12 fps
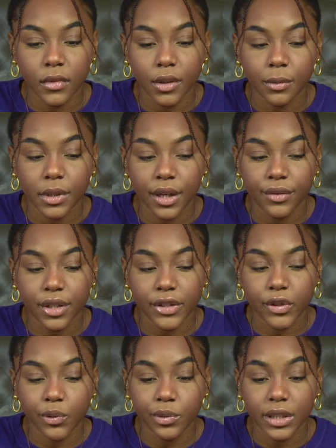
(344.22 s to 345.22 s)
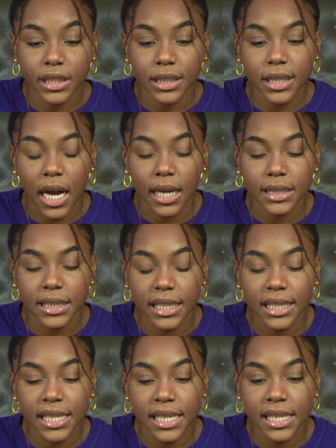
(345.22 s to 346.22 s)
whenever it's really not
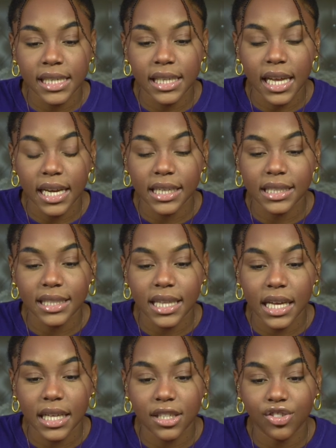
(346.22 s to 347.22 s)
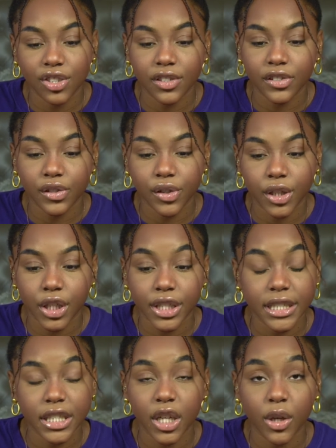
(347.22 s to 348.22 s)
needed, like they just, their
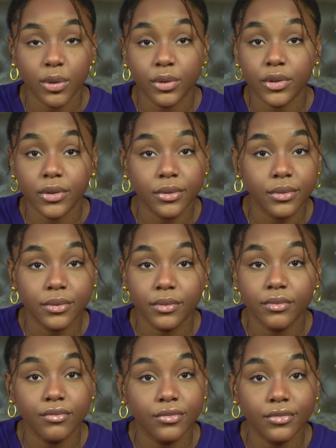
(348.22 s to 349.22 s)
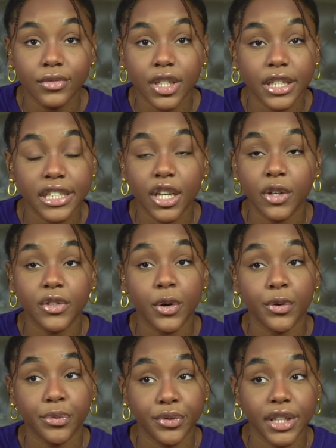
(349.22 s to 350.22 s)
egos
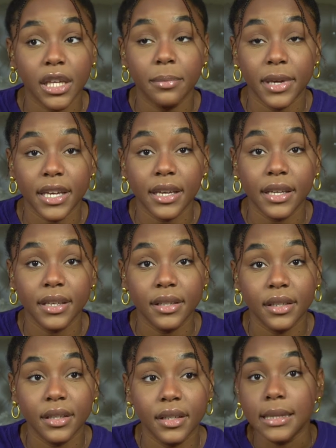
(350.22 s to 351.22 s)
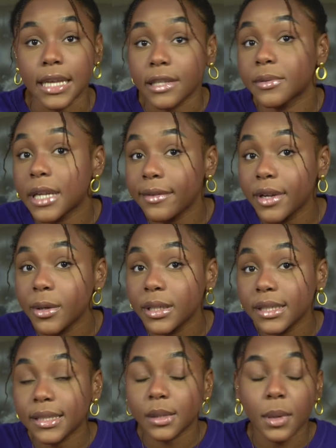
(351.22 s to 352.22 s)
are really big. That's what I've
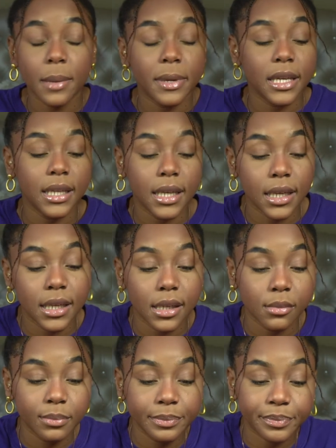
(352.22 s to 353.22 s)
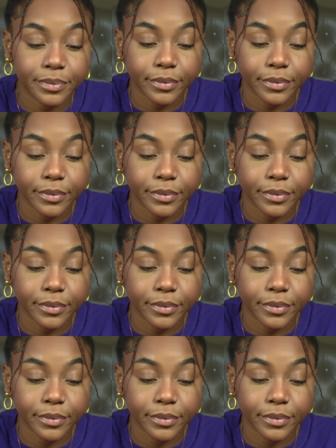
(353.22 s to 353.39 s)
noticed. That's my opinion.